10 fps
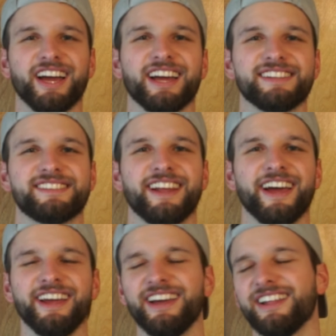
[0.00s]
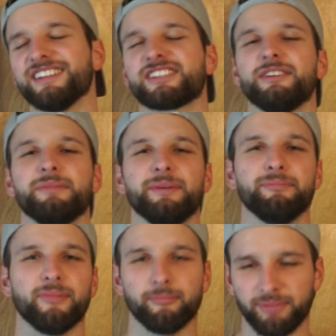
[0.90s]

and today is going to be a